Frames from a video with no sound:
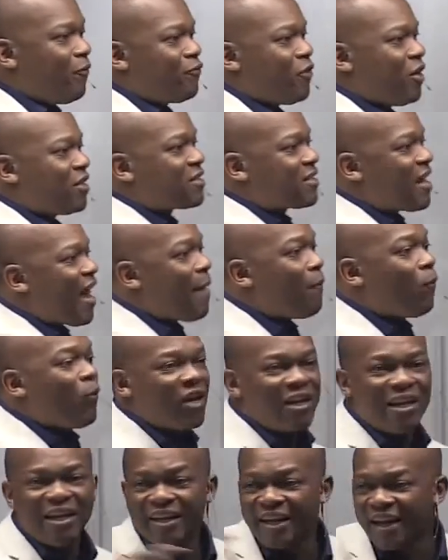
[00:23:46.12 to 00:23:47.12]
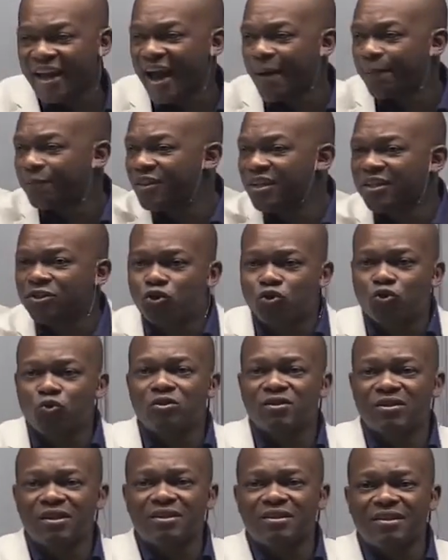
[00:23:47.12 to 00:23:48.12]
of years' time, we're linking up these
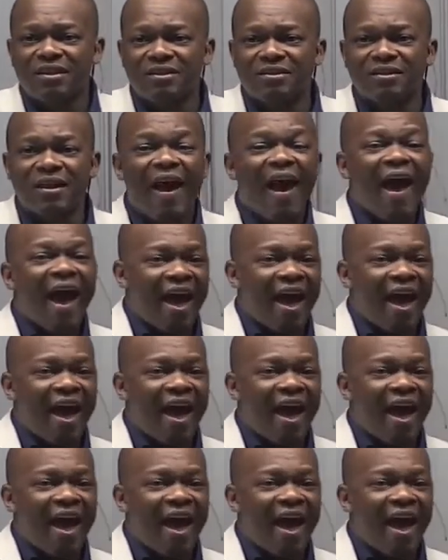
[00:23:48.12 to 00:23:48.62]
two cities